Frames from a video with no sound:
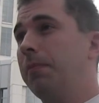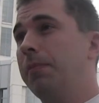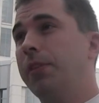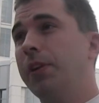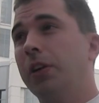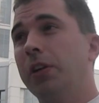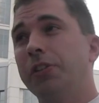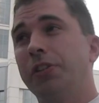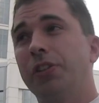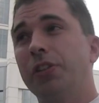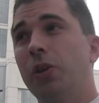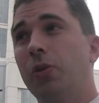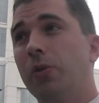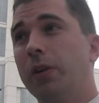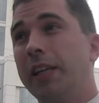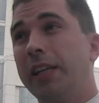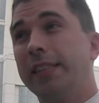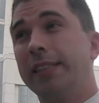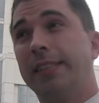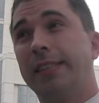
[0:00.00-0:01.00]
there's no
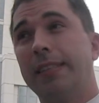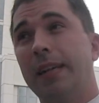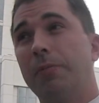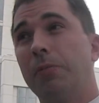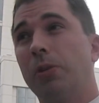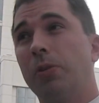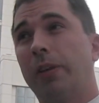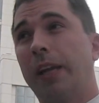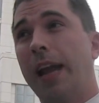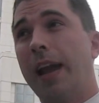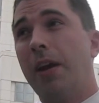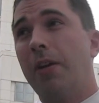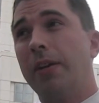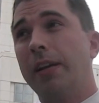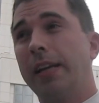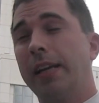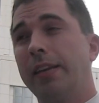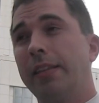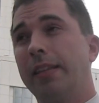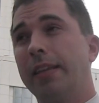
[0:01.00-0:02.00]
one in Seminole
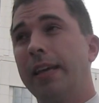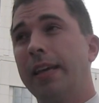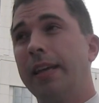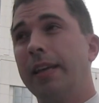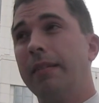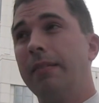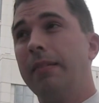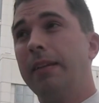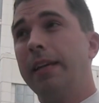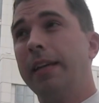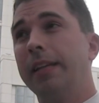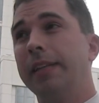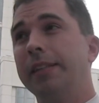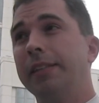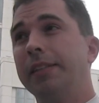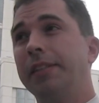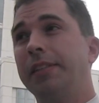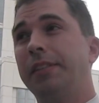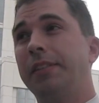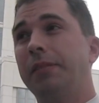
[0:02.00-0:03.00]
County that
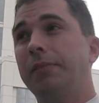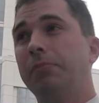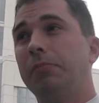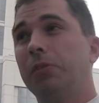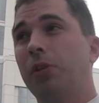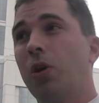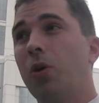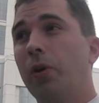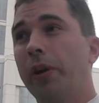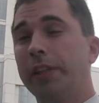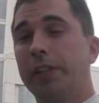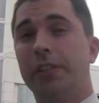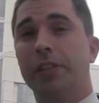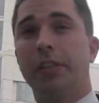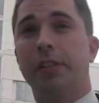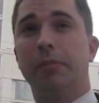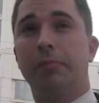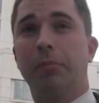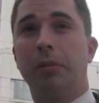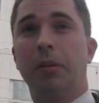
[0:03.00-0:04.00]
is going
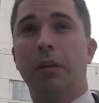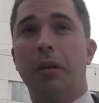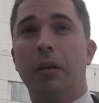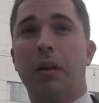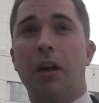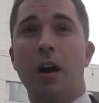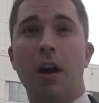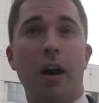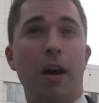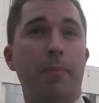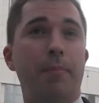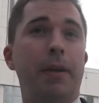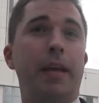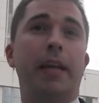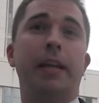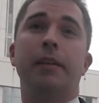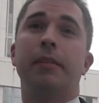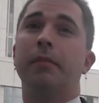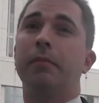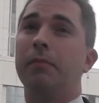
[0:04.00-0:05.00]
to come
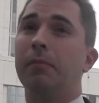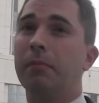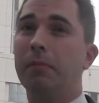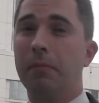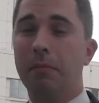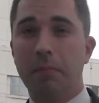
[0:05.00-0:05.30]
and,